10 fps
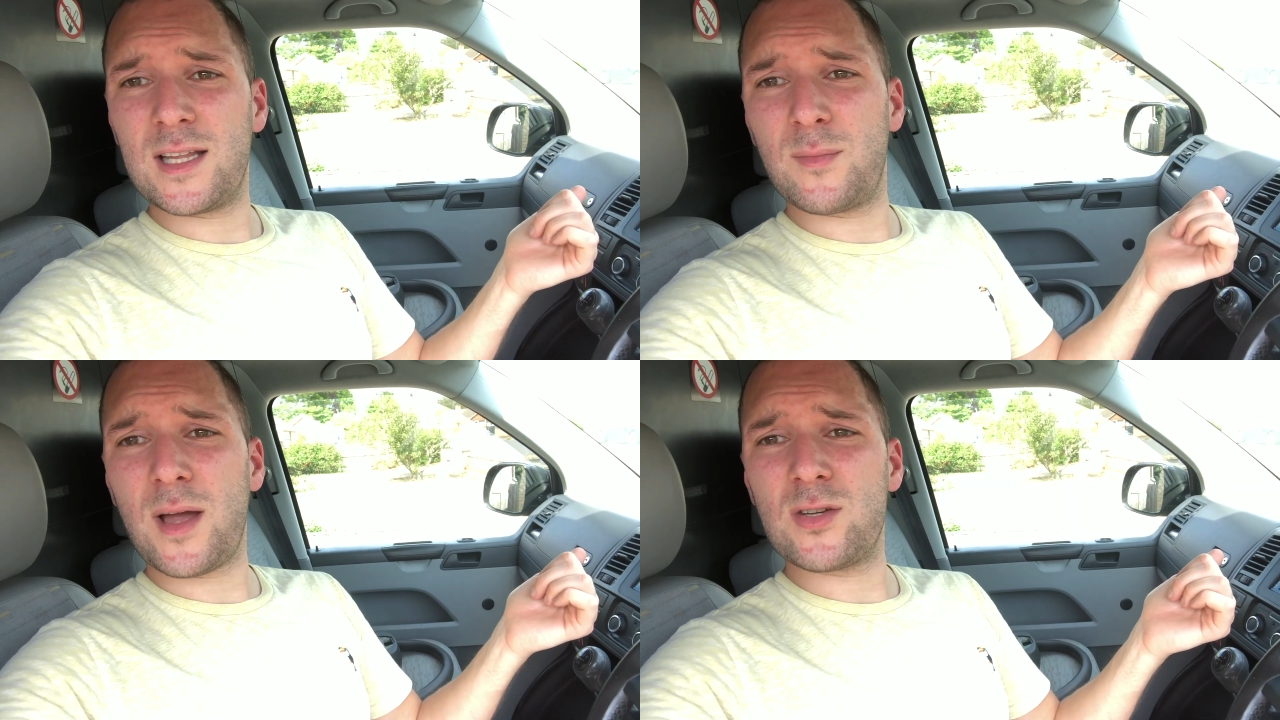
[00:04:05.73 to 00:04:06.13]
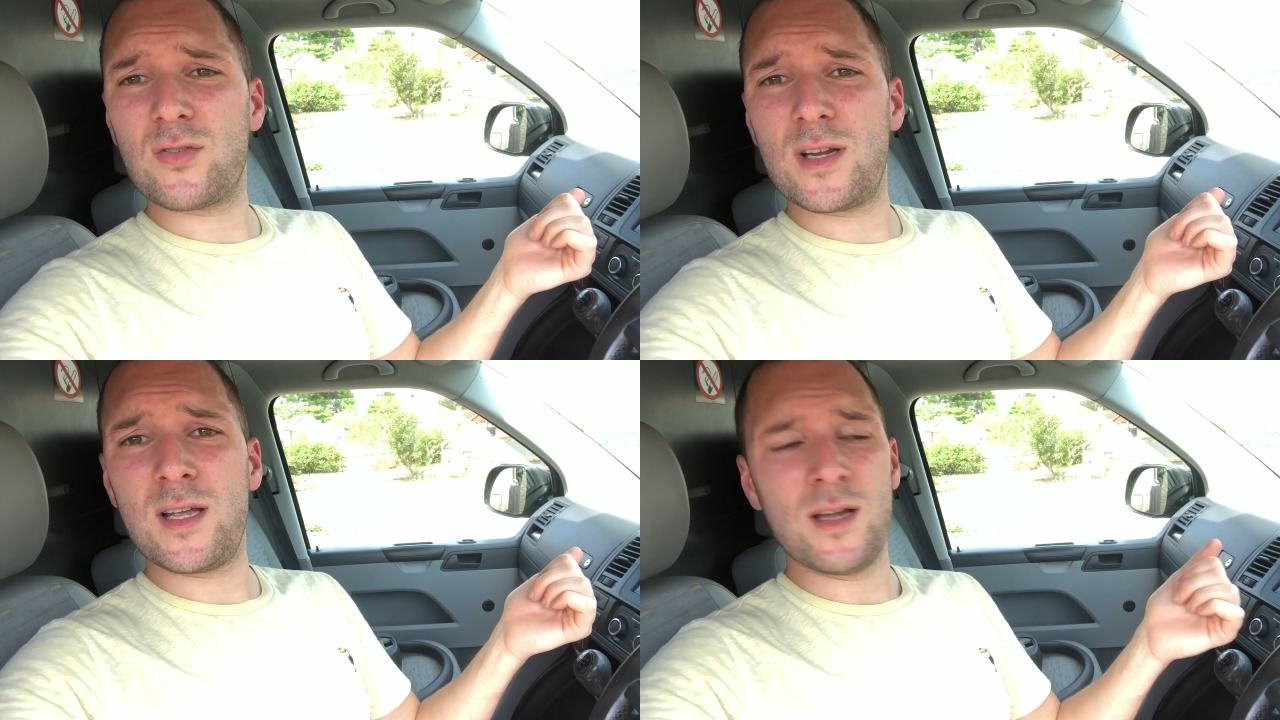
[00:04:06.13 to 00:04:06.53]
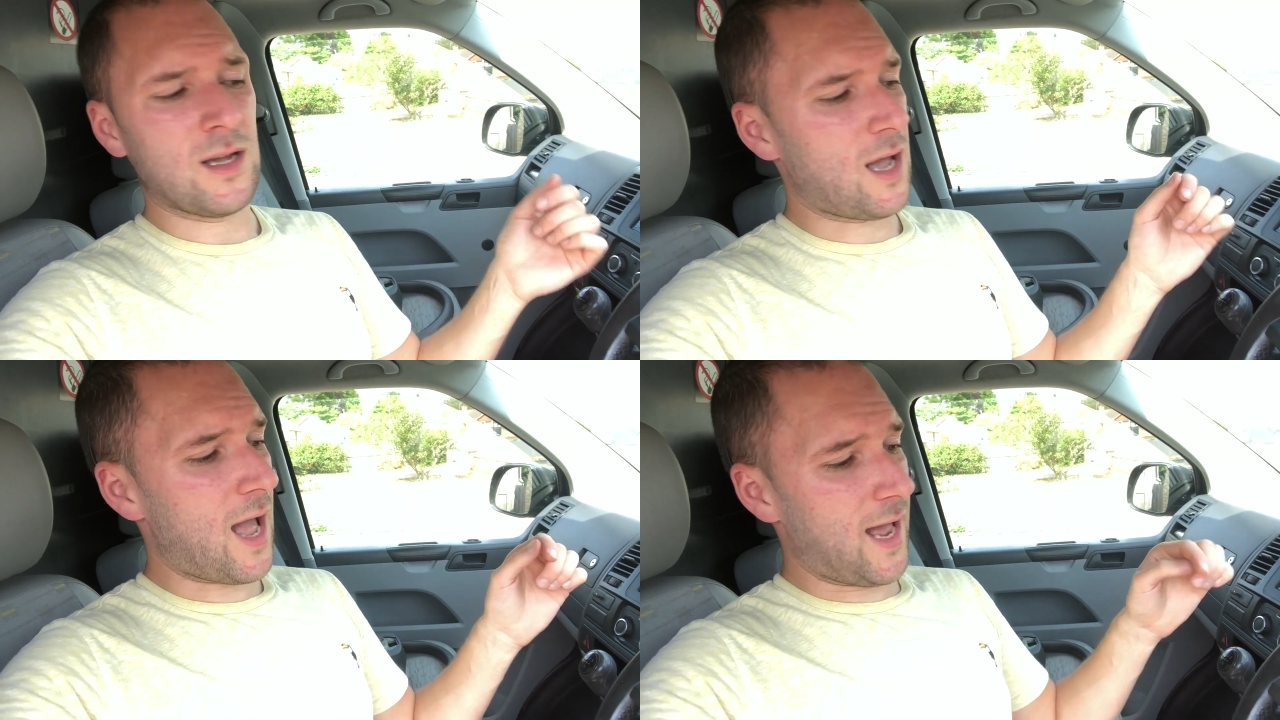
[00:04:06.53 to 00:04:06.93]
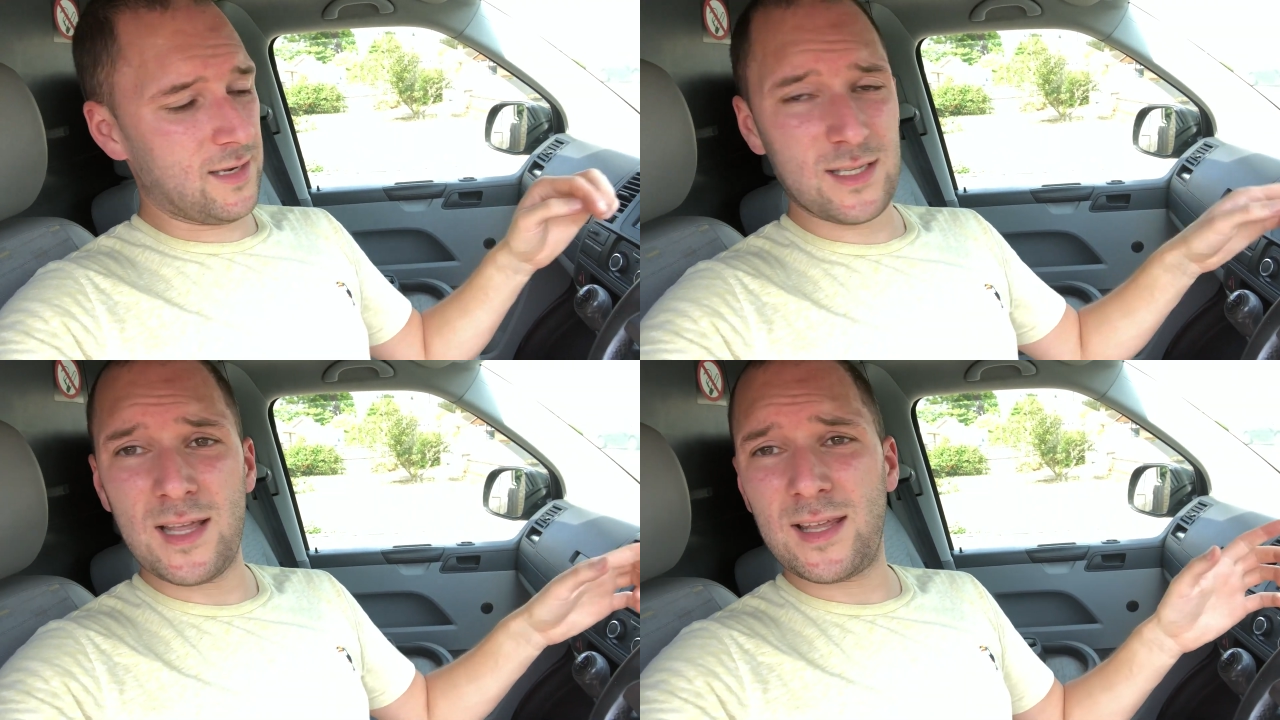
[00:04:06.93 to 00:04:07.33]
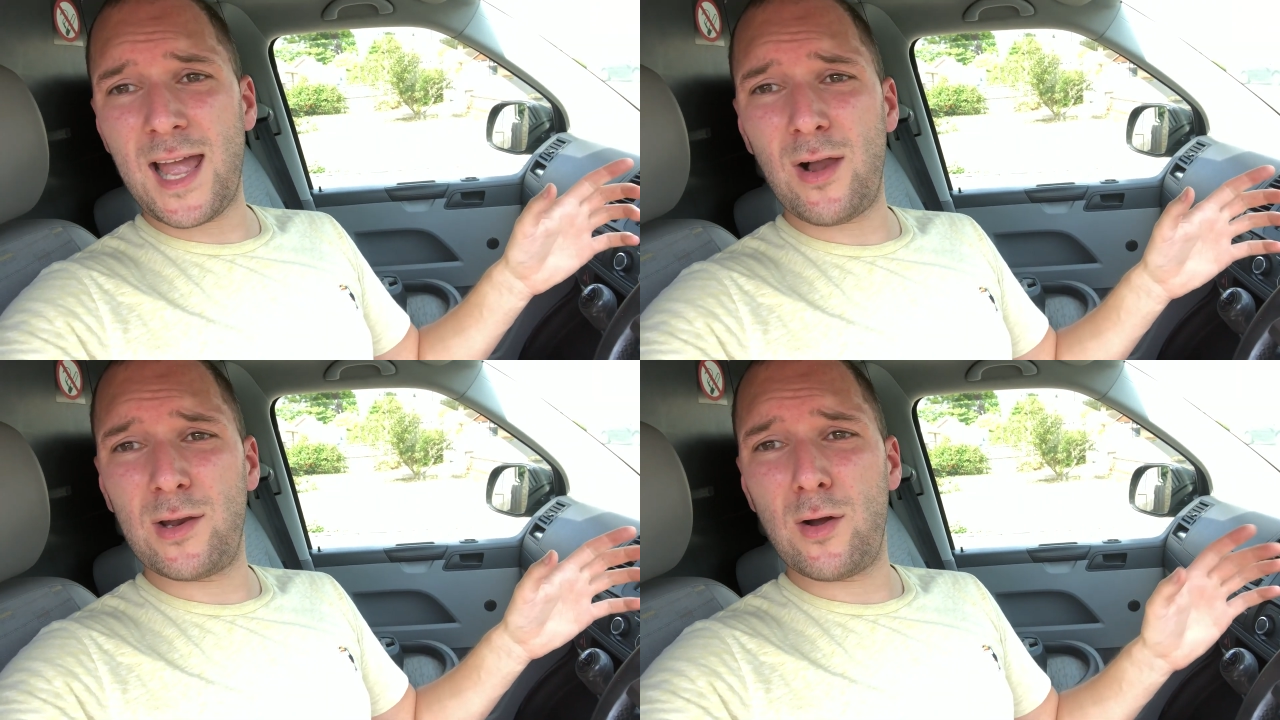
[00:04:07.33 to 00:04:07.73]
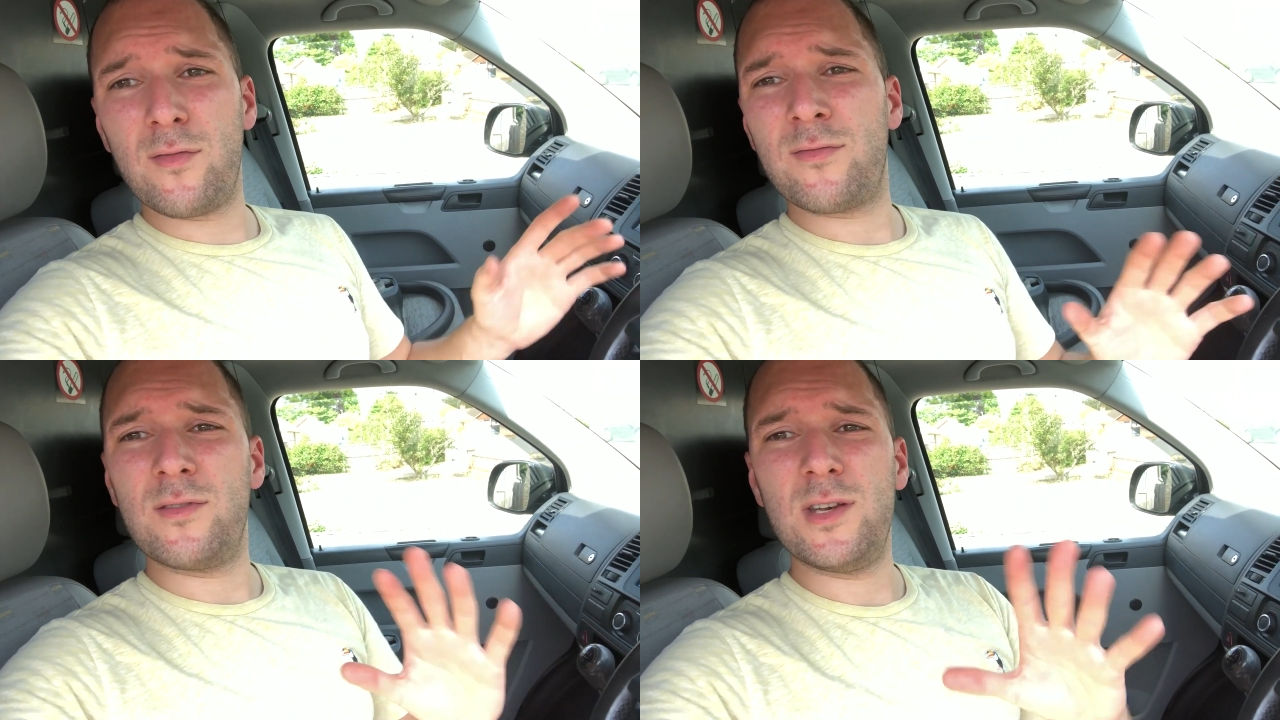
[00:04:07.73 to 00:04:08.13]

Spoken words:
the battery and take the cowling off.